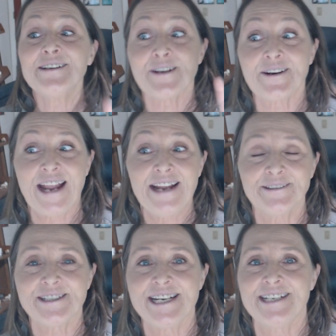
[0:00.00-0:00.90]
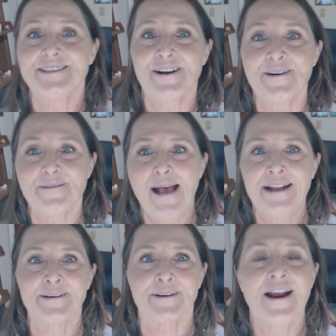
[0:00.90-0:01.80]
dark energy and dark
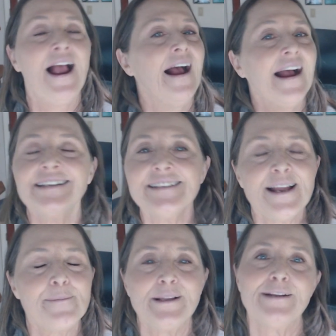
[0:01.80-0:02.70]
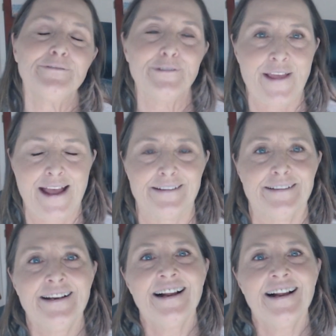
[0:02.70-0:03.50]
matter. I did not plan for that.